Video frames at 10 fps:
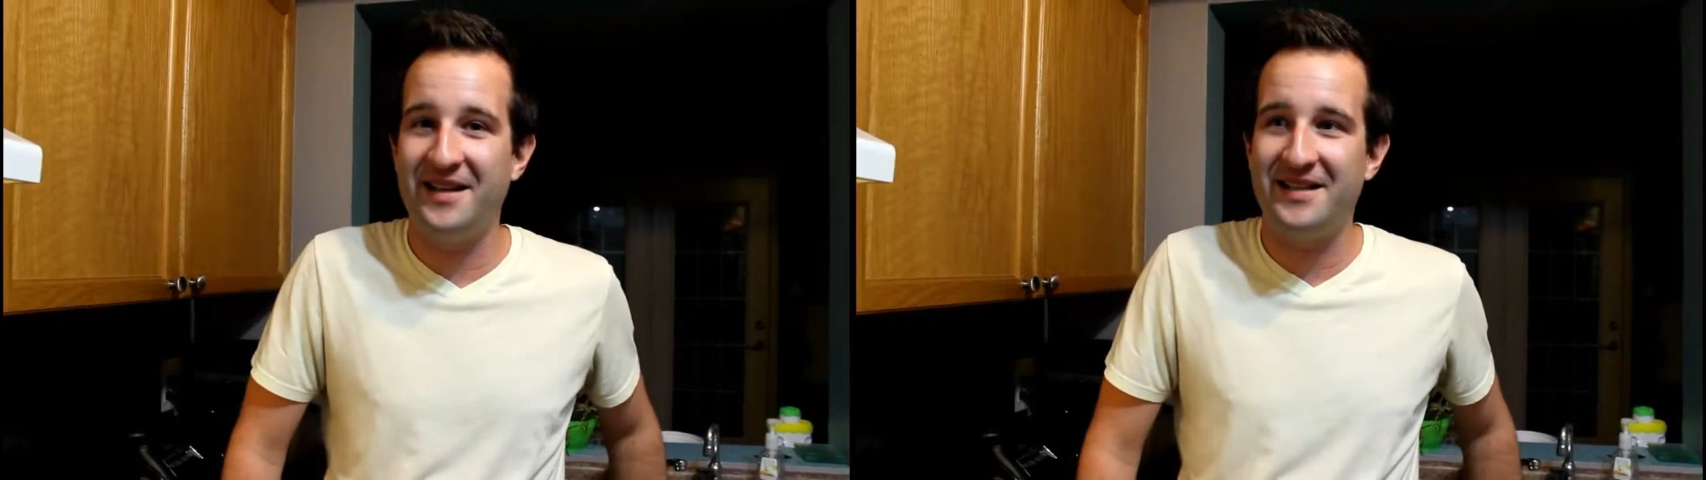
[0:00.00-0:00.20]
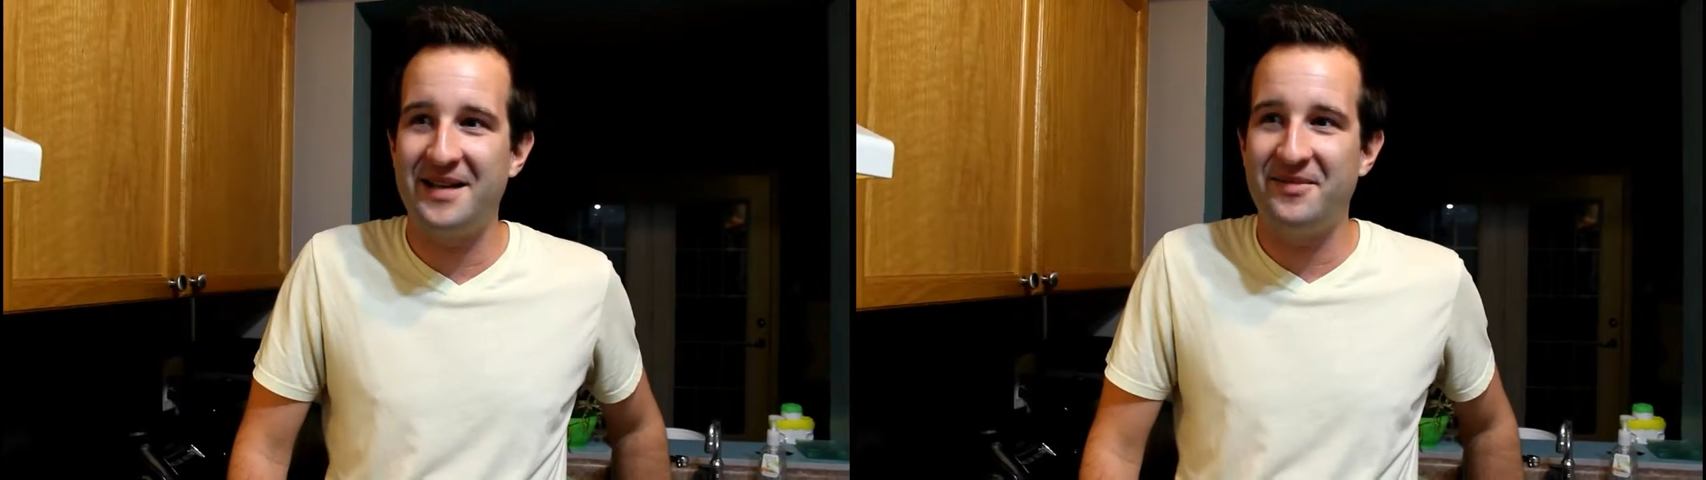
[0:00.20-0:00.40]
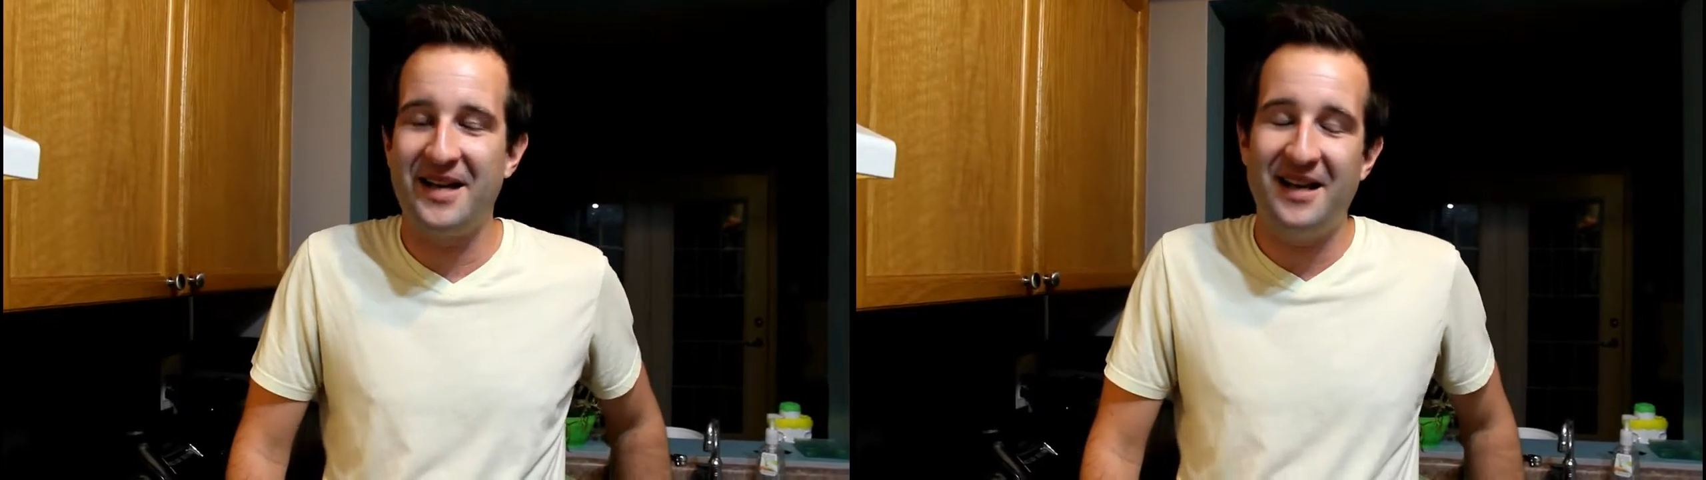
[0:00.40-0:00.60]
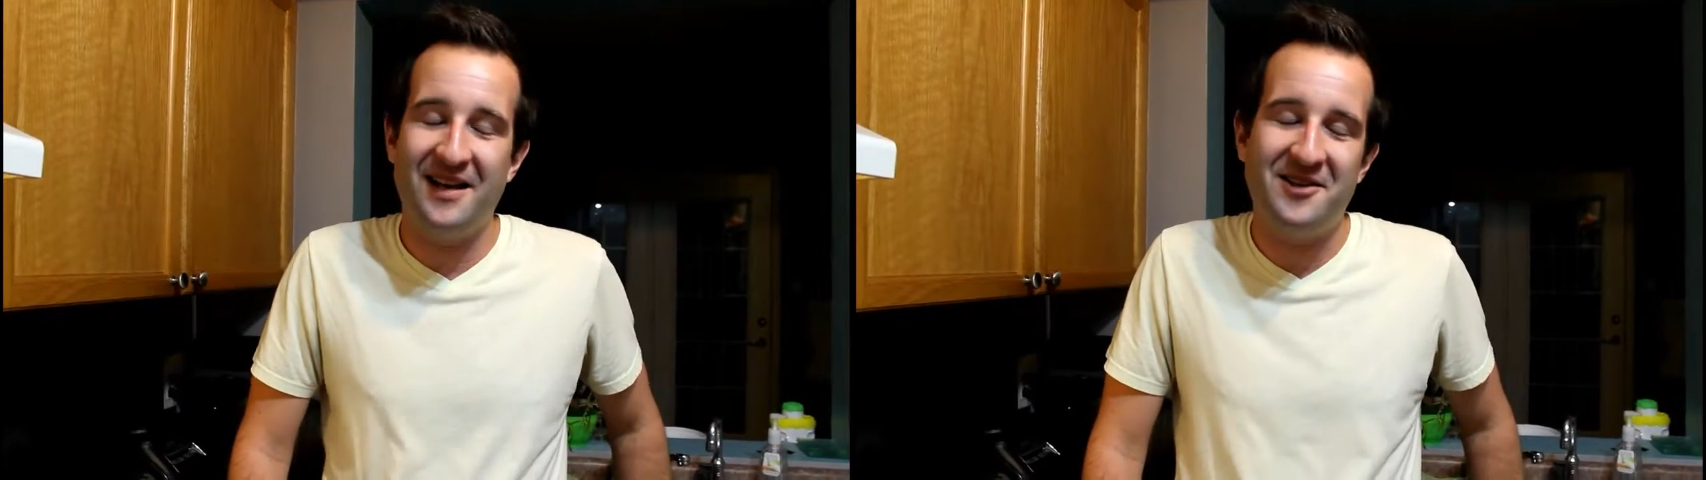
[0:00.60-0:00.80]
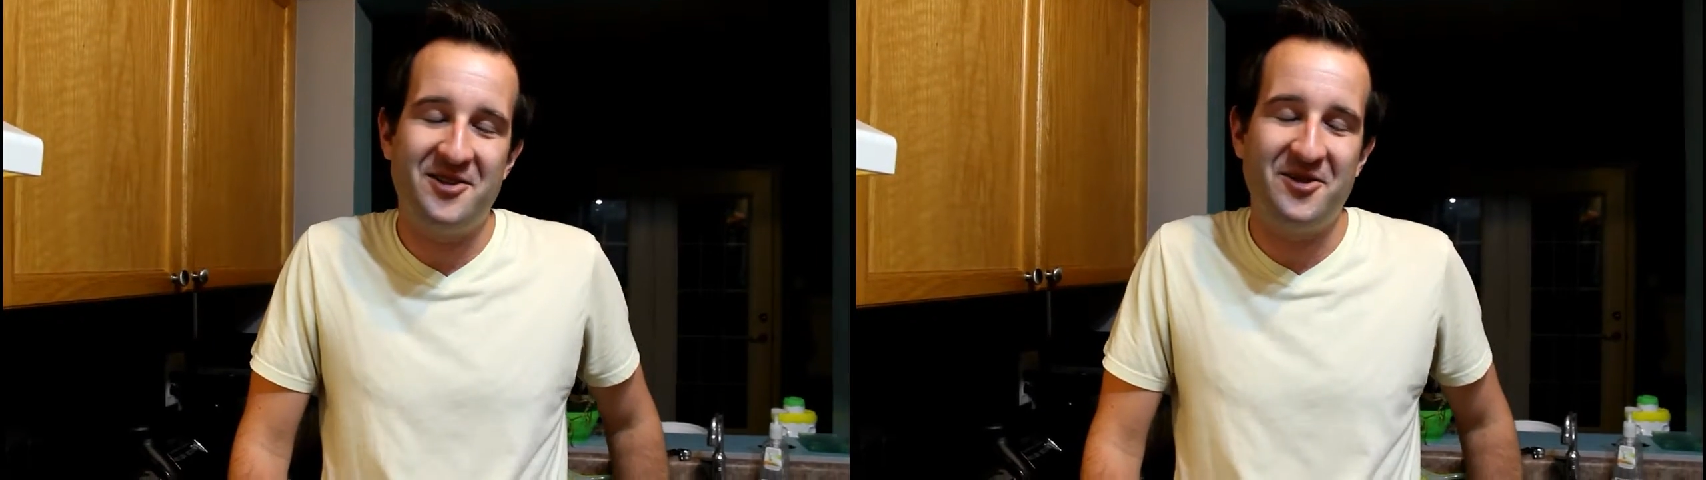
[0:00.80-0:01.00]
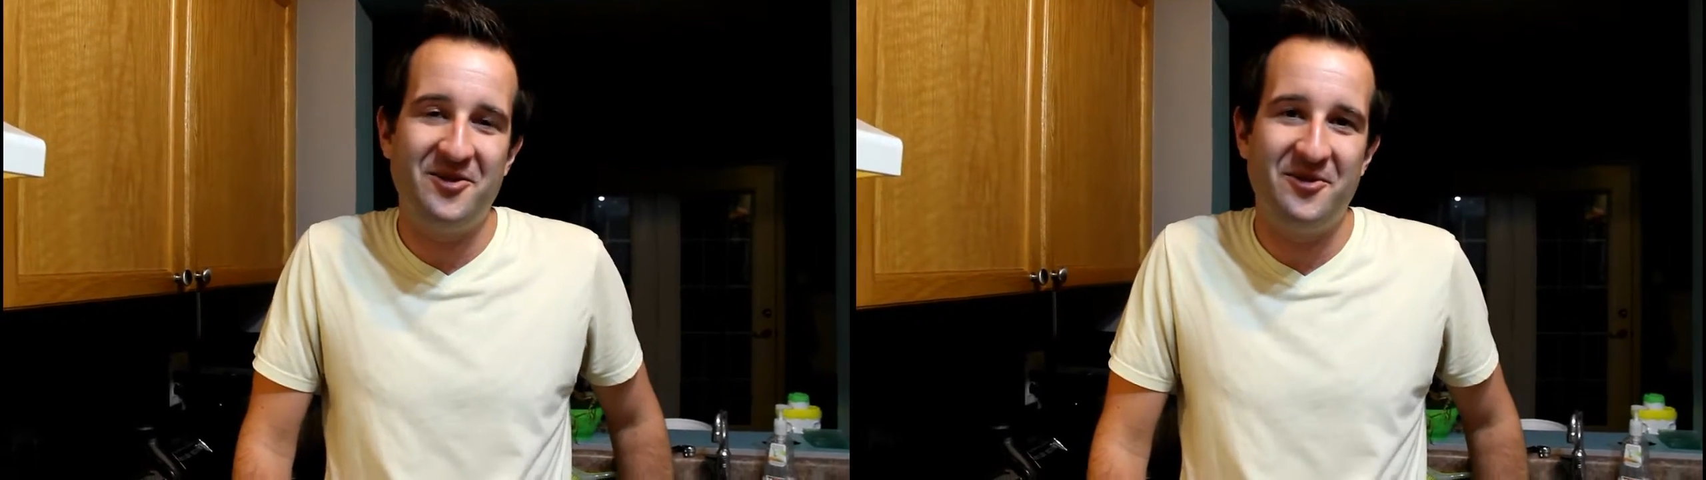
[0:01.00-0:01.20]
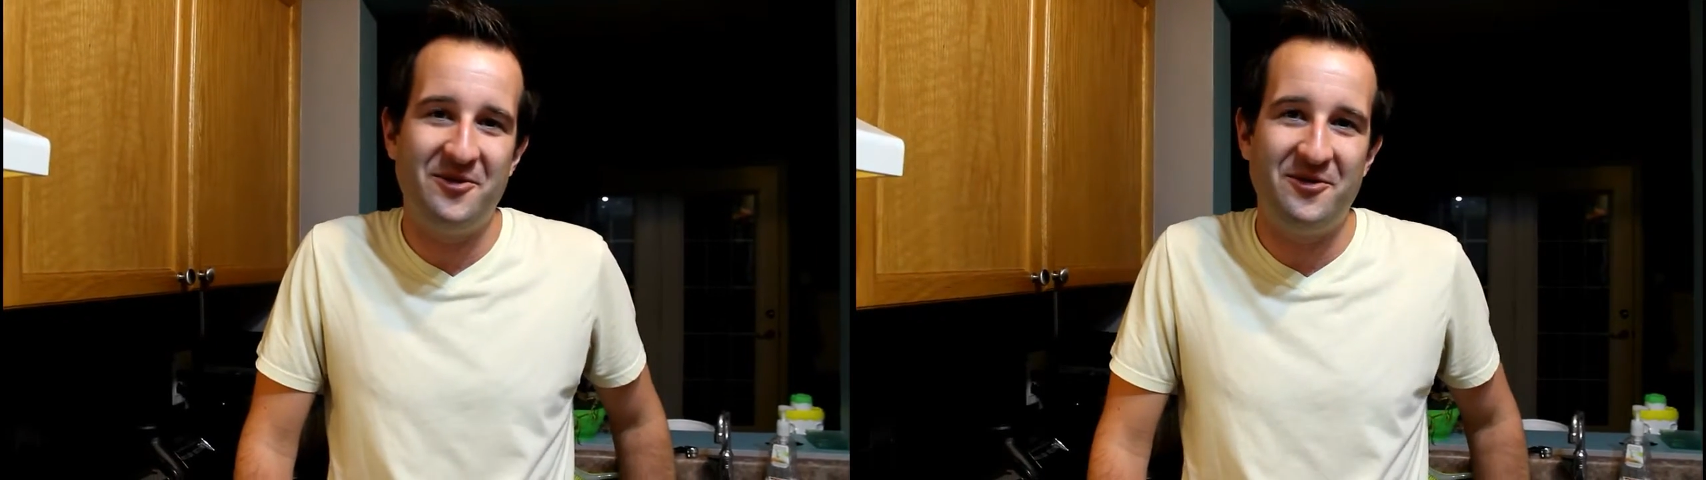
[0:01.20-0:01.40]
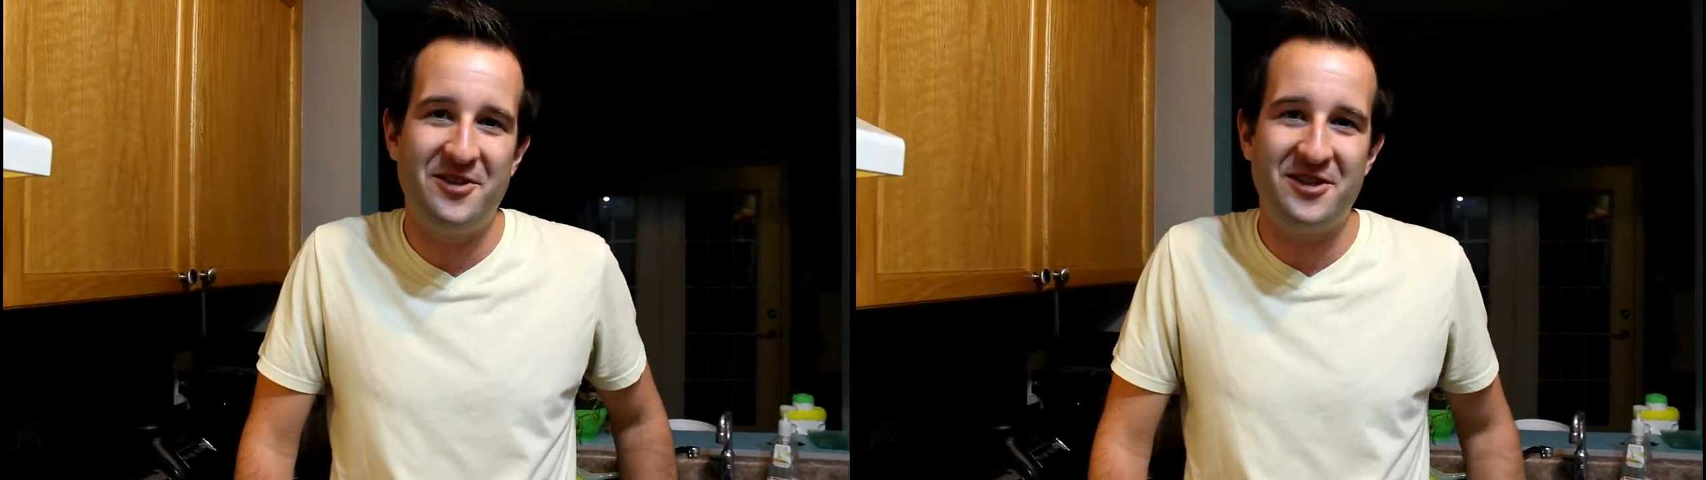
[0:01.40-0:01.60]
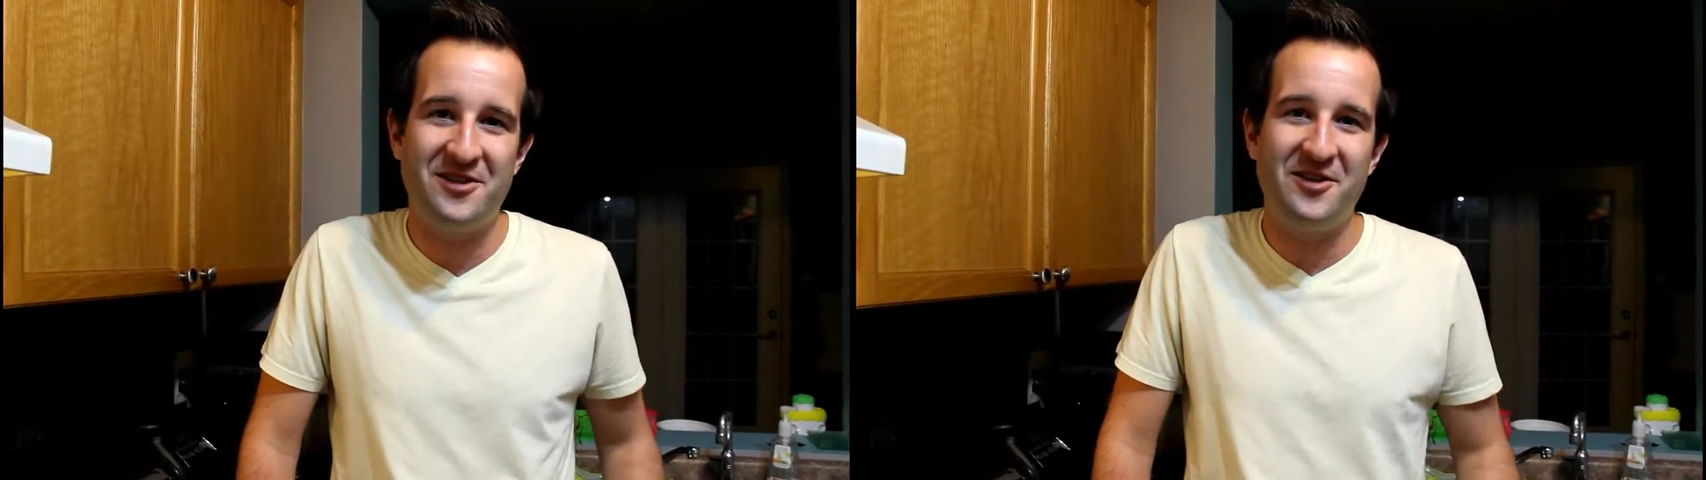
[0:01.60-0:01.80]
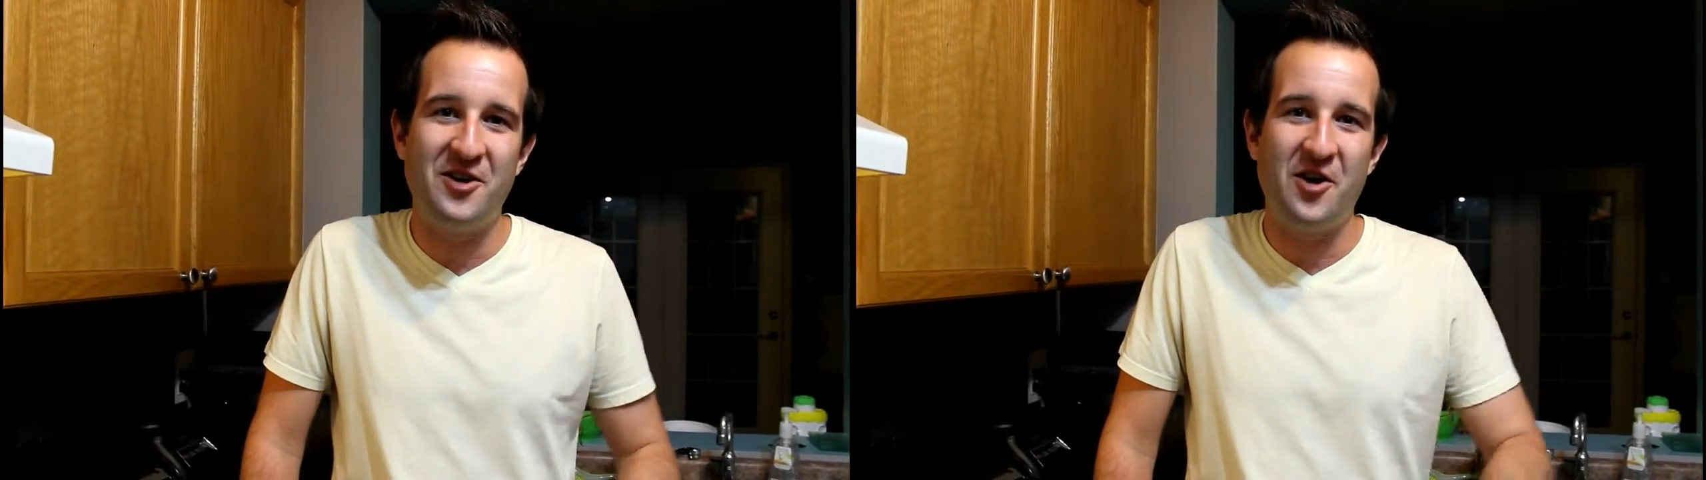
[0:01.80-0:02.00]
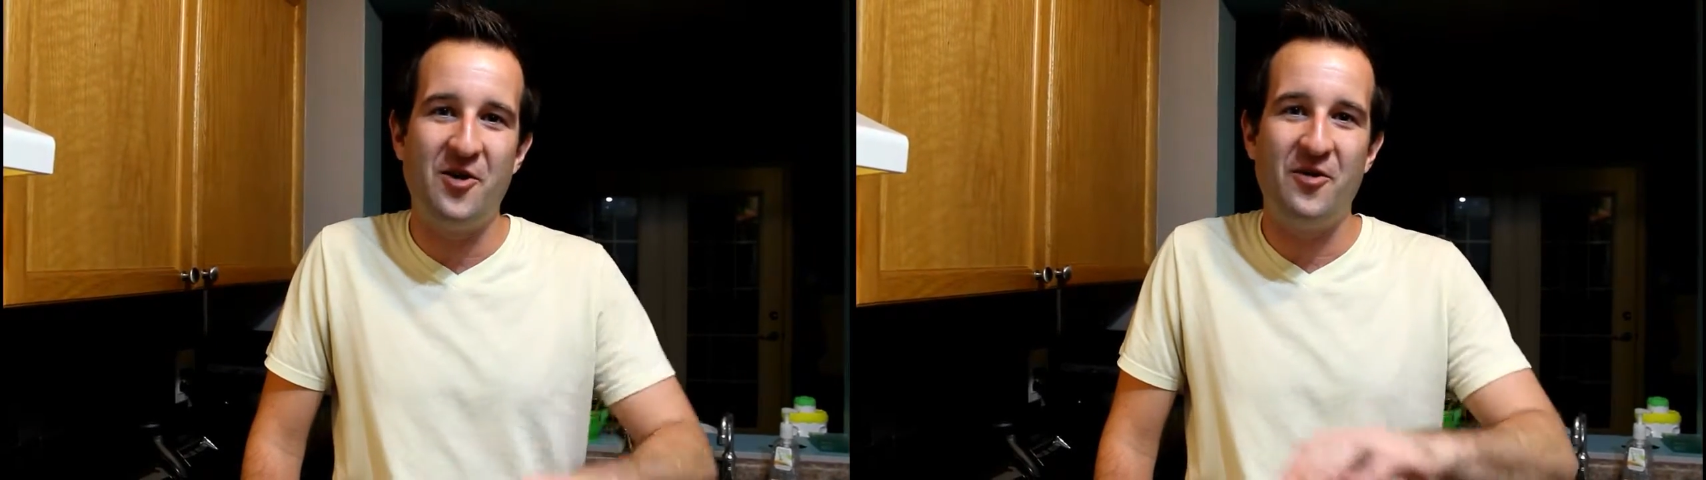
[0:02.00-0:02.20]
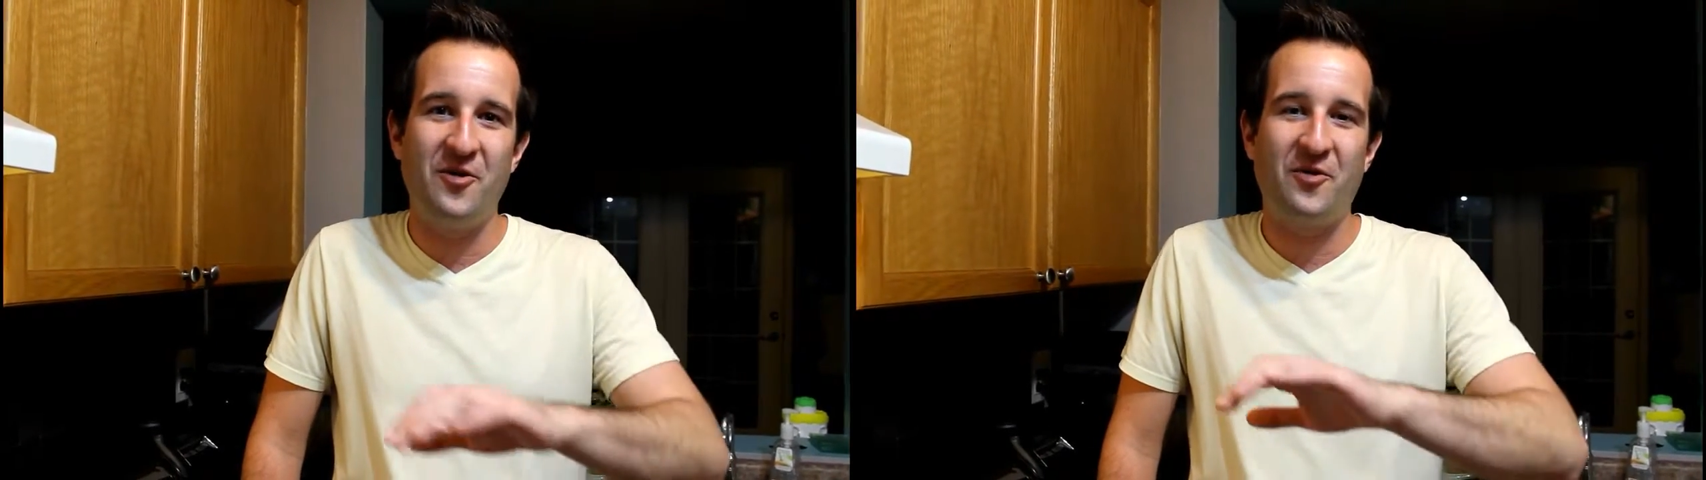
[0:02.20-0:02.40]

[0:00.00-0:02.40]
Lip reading: except I like to just go